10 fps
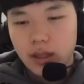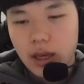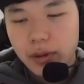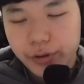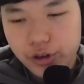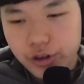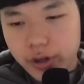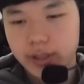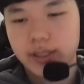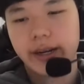Yeah, I mean, for
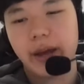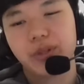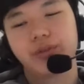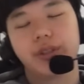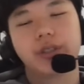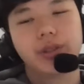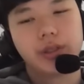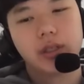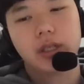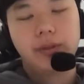sure, the C9 atmosphere is still
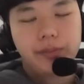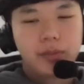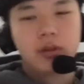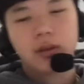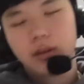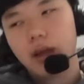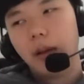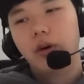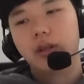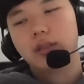good.
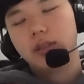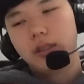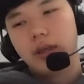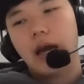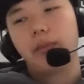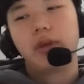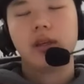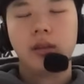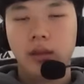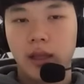I'm honestly
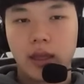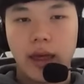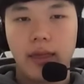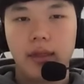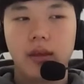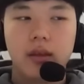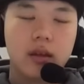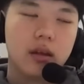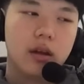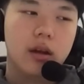happy, like I,
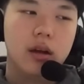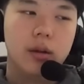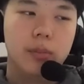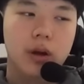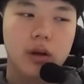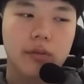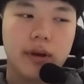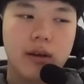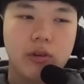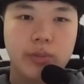um, of
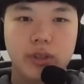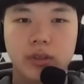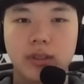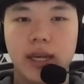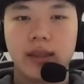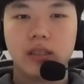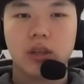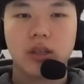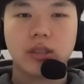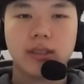how we've been taking these
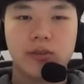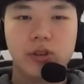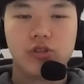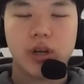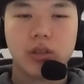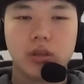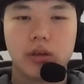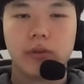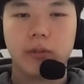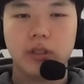losses and really trying to
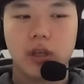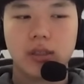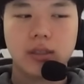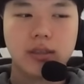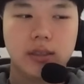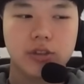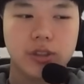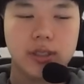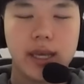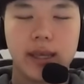learn from these losses and
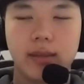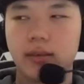just take